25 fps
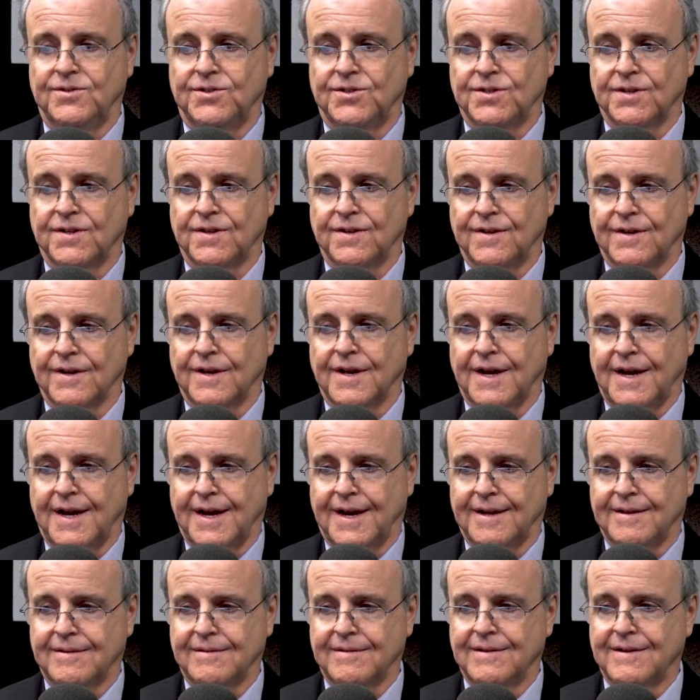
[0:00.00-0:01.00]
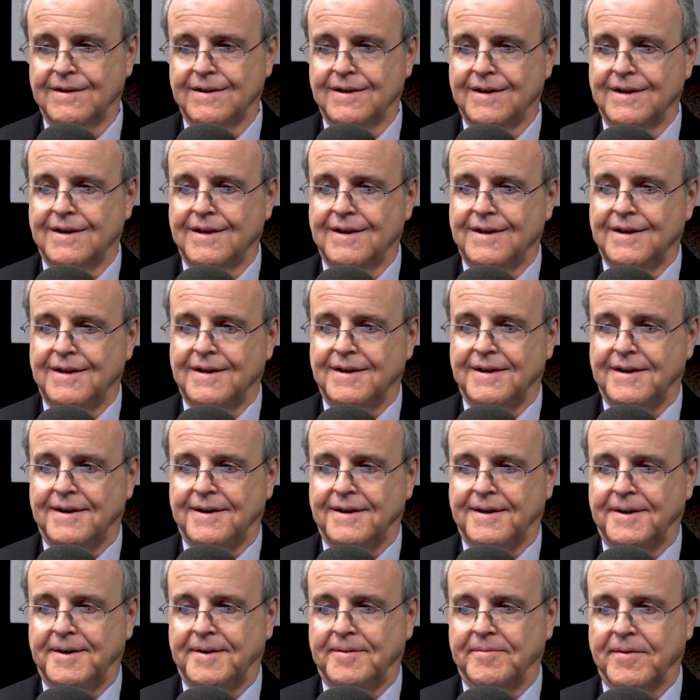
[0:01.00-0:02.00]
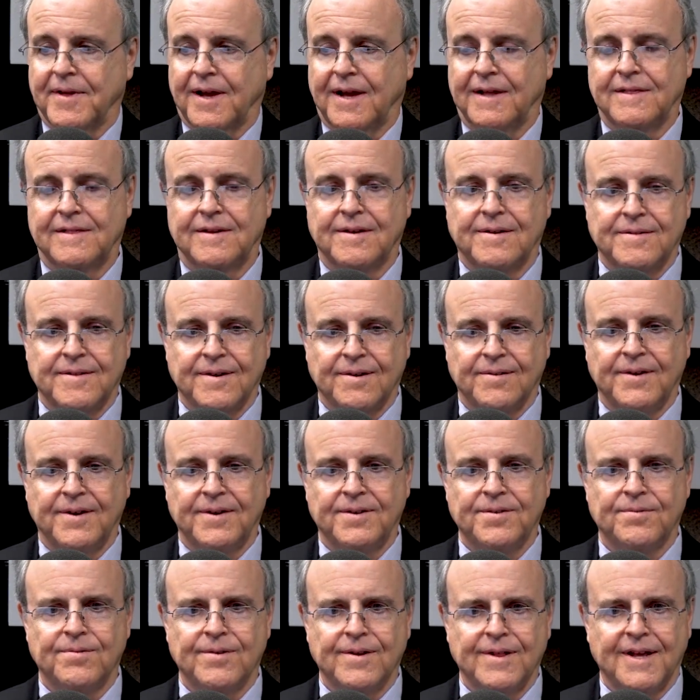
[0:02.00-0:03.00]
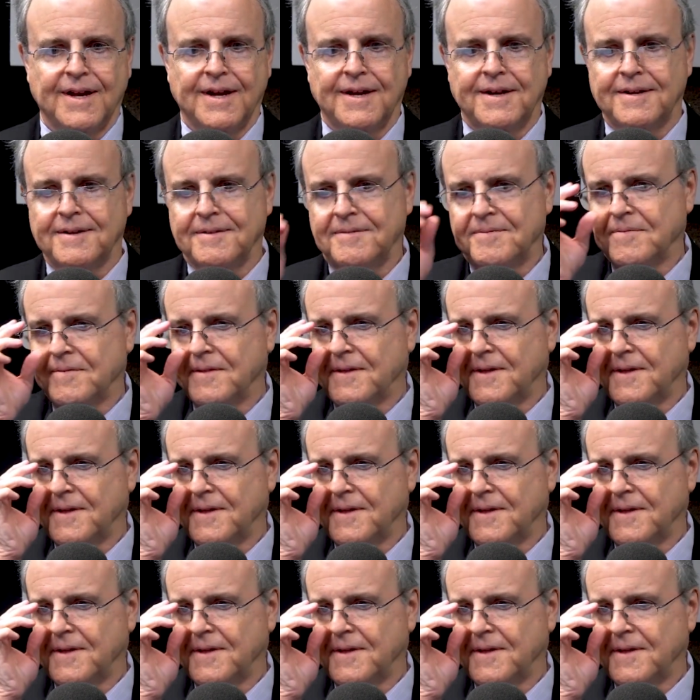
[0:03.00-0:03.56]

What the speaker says: should look at. And they're interrelated,